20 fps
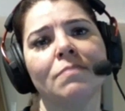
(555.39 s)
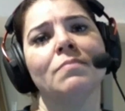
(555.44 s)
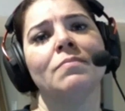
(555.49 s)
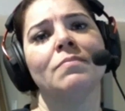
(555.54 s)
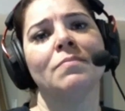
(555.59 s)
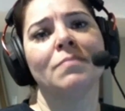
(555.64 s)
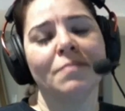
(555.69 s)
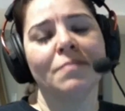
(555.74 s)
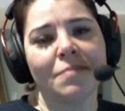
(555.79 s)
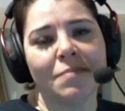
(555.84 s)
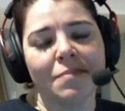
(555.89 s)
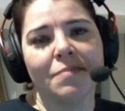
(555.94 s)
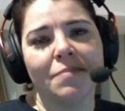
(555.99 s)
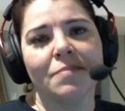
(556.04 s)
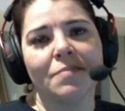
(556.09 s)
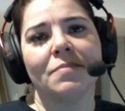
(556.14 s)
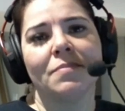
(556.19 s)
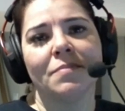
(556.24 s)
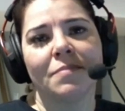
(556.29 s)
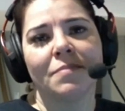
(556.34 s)

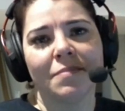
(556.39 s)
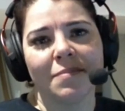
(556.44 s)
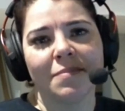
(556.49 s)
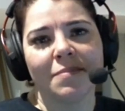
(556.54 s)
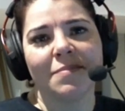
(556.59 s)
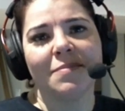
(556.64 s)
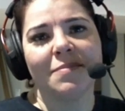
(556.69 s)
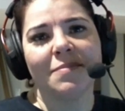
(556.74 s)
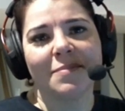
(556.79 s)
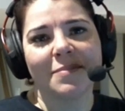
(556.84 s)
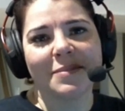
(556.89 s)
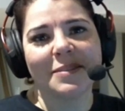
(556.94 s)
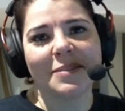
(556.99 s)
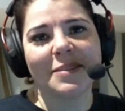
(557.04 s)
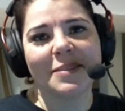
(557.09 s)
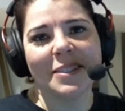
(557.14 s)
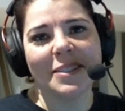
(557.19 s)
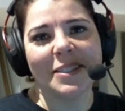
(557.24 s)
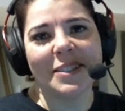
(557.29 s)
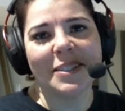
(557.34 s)

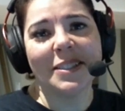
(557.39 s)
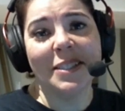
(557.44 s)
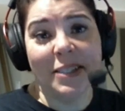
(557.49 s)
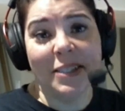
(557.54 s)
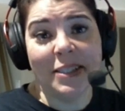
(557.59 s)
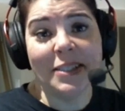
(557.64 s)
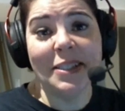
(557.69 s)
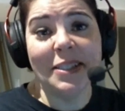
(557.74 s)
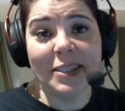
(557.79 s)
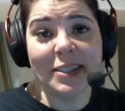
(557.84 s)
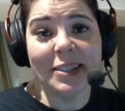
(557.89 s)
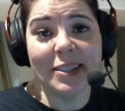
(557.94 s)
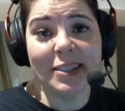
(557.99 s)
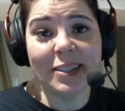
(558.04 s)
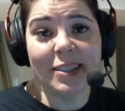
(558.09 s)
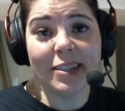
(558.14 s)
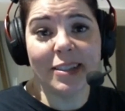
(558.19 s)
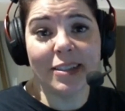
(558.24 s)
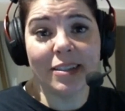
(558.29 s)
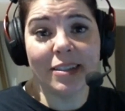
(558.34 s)

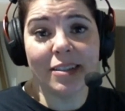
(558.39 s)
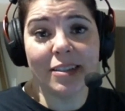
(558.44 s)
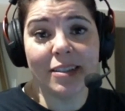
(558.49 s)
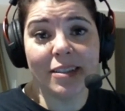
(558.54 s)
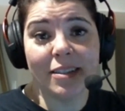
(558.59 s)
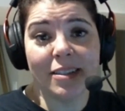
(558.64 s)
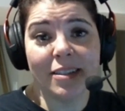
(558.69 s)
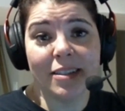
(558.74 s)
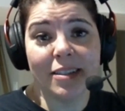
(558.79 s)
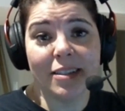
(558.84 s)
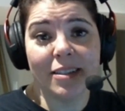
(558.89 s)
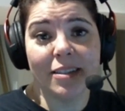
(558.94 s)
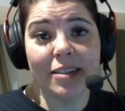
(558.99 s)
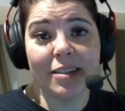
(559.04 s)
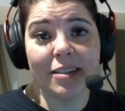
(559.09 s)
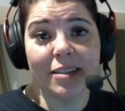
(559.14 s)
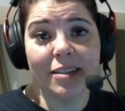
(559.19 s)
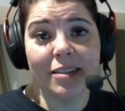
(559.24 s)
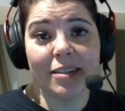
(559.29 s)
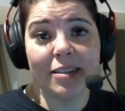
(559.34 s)

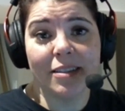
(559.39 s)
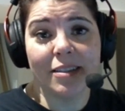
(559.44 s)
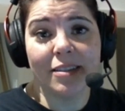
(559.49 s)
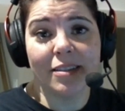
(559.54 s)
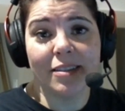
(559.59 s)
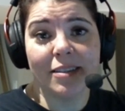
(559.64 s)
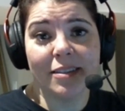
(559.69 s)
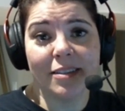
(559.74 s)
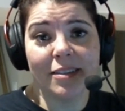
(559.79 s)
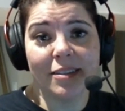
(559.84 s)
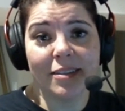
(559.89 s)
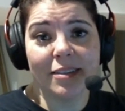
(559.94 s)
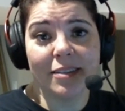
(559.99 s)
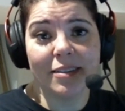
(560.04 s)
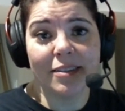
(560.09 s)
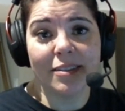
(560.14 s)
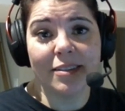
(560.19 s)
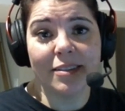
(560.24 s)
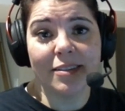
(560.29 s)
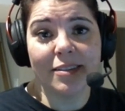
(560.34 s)

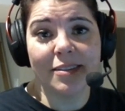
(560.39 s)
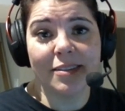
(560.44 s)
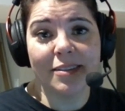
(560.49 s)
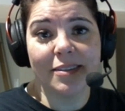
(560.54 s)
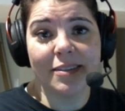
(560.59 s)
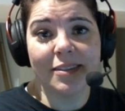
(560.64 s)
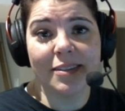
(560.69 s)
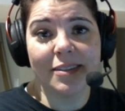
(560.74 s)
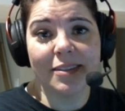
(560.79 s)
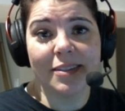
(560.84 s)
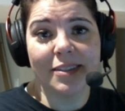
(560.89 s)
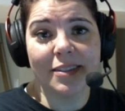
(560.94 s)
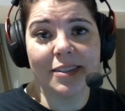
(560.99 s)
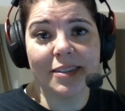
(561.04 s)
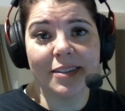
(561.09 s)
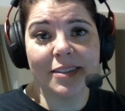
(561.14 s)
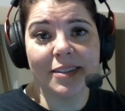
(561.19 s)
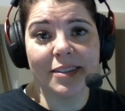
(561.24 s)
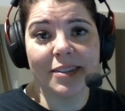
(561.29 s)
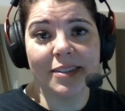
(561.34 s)

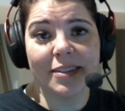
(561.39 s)
This person isn't speaking.